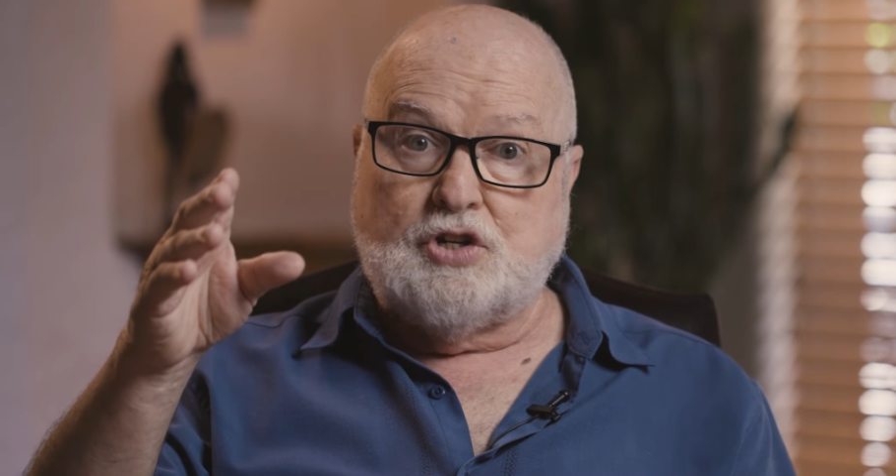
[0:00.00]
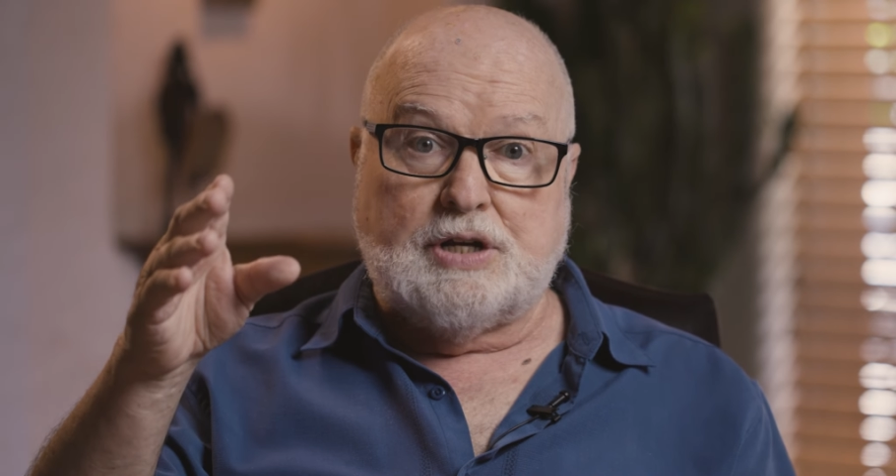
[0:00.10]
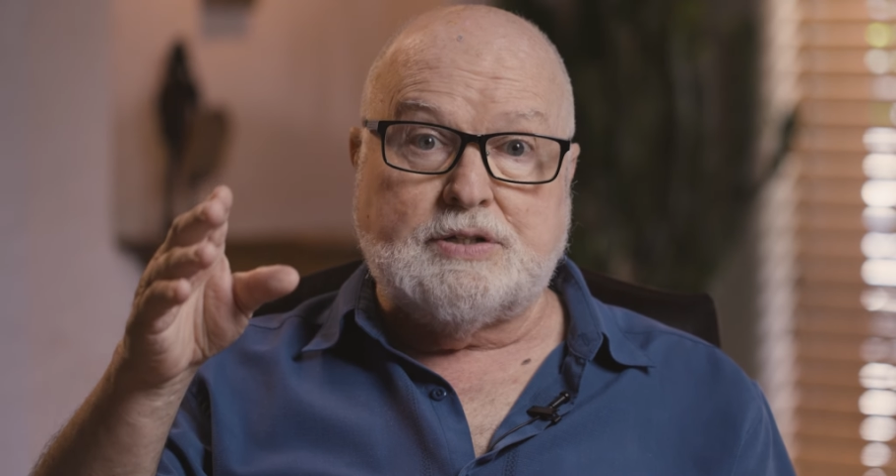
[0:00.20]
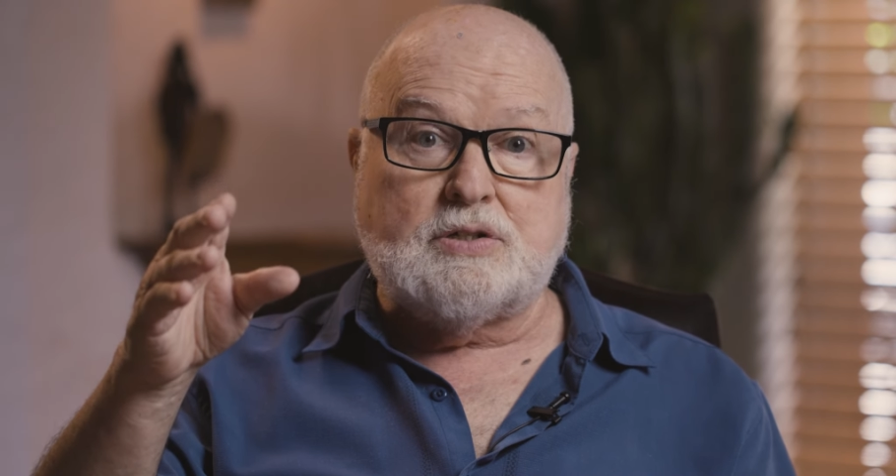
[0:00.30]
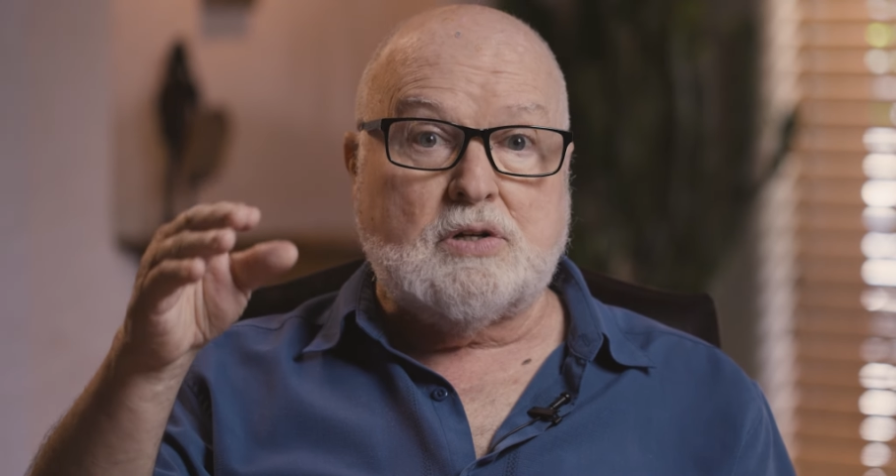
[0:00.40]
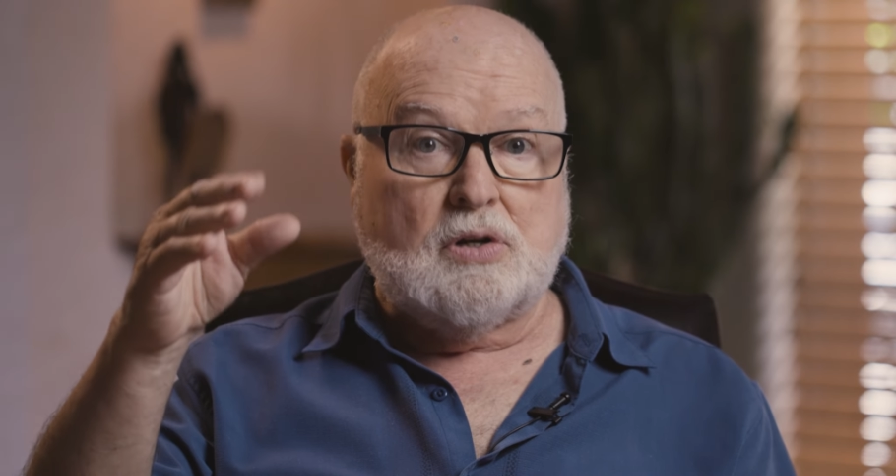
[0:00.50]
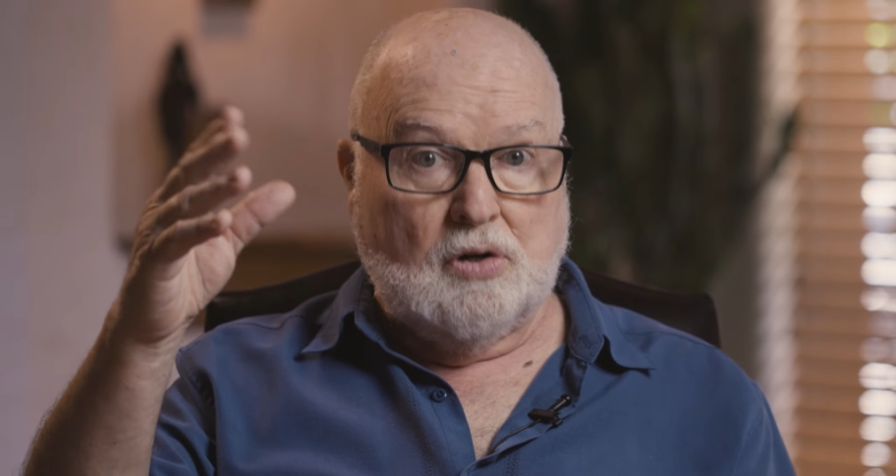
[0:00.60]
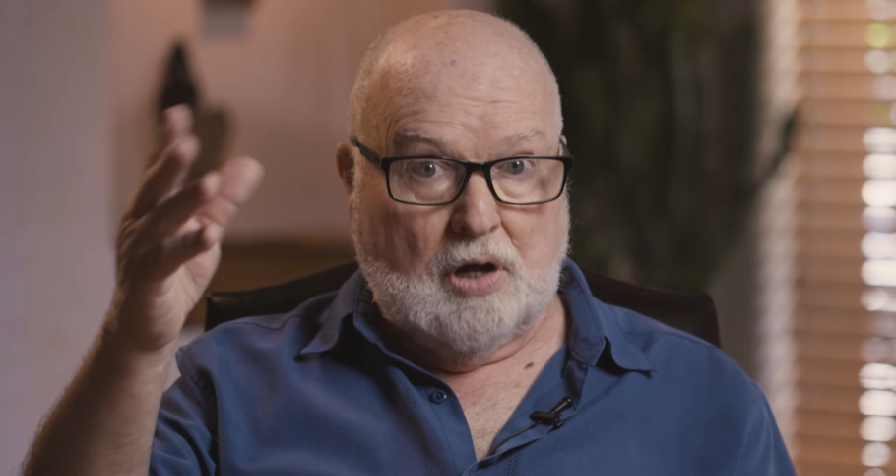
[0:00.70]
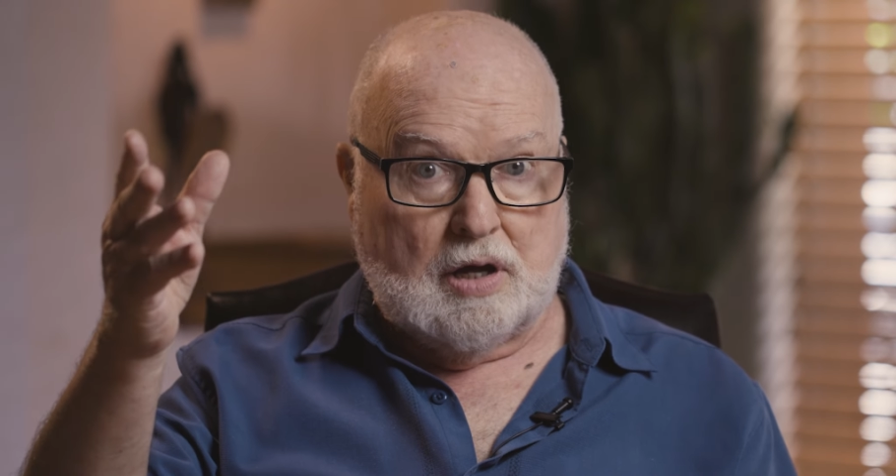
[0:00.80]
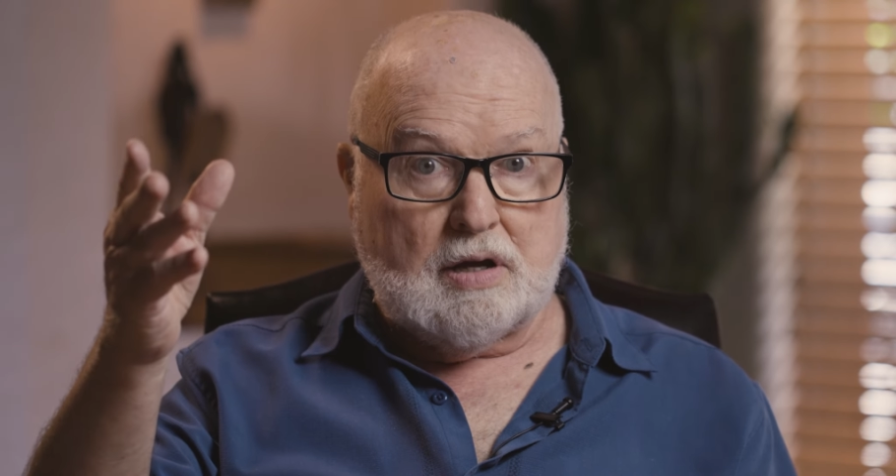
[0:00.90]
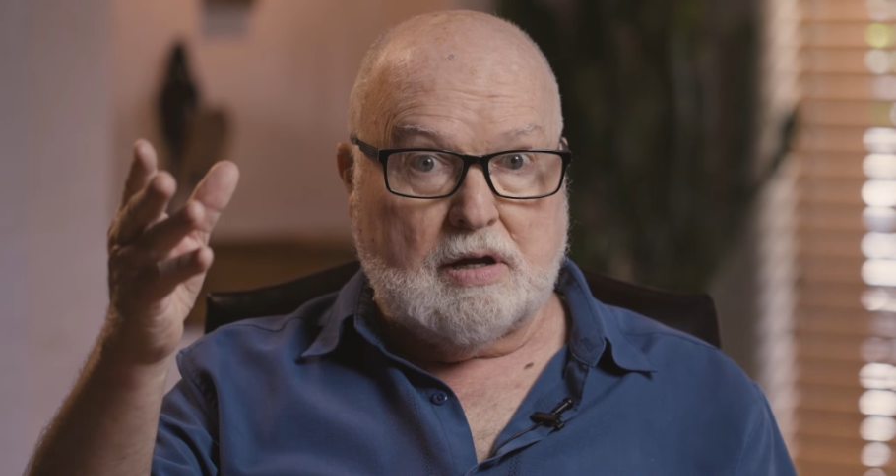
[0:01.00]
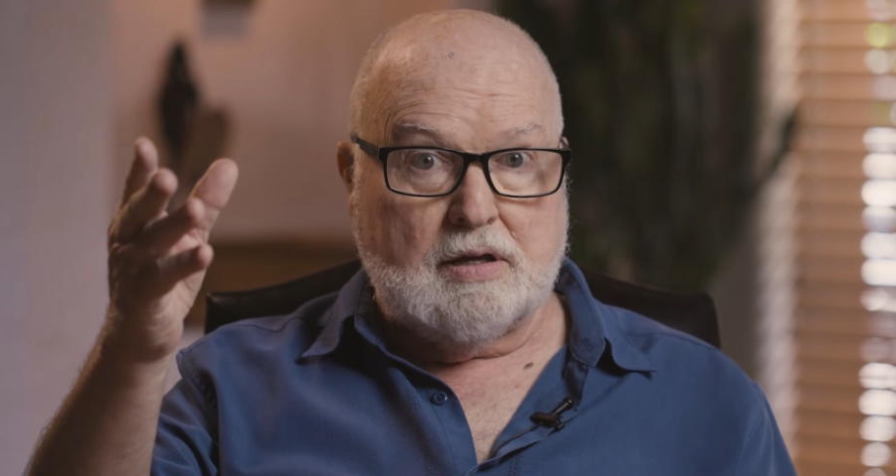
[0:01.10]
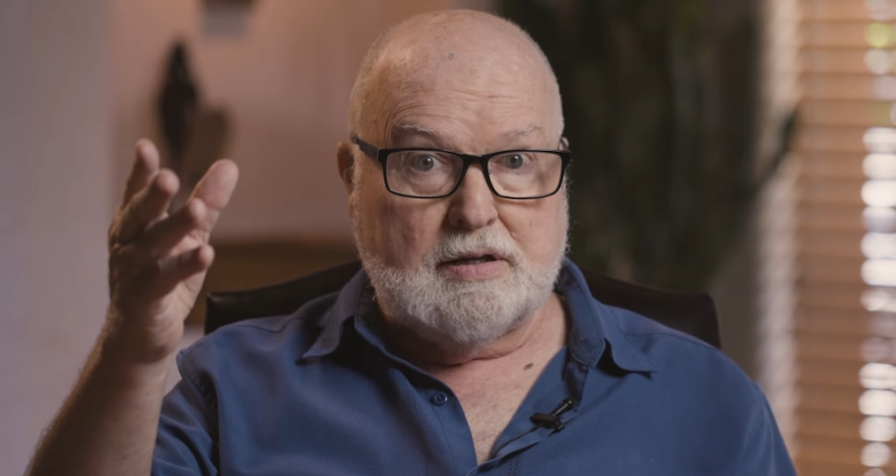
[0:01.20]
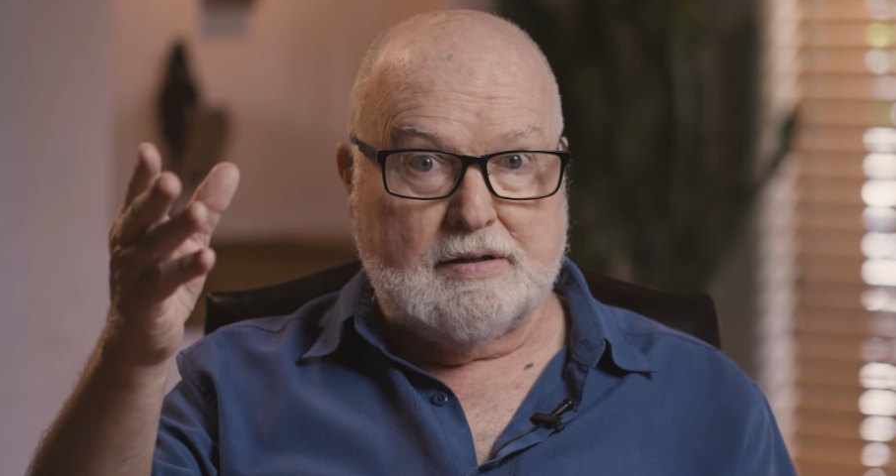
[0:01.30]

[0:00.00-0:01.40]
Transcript: just look.